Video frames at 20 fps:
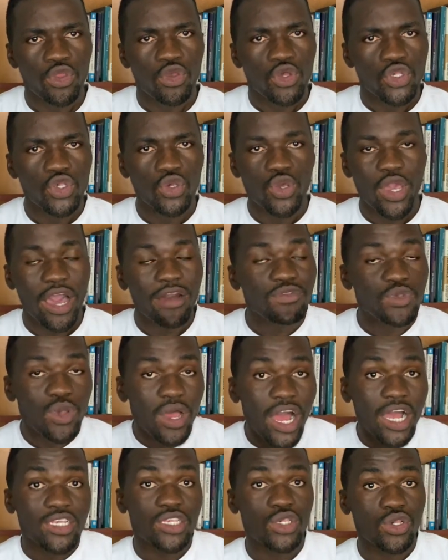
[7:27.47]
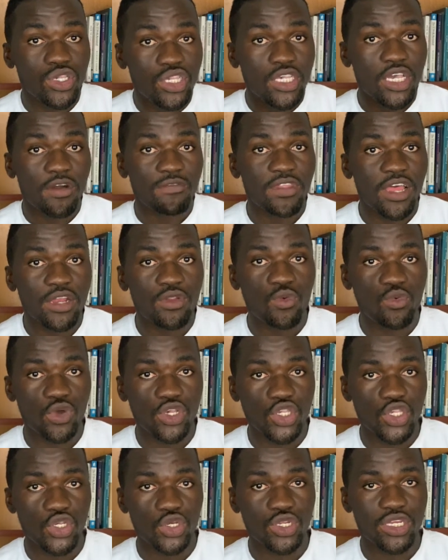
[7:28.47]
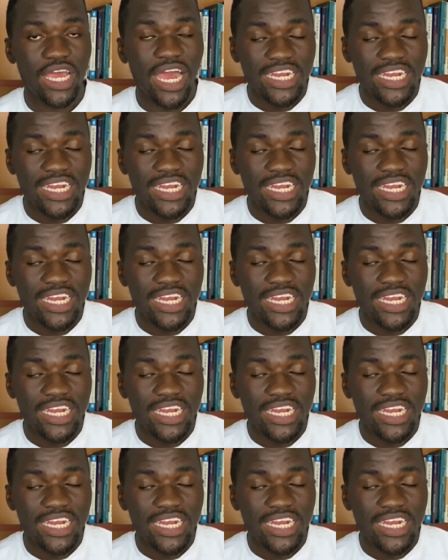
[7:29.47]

So you have to ask yourself that question.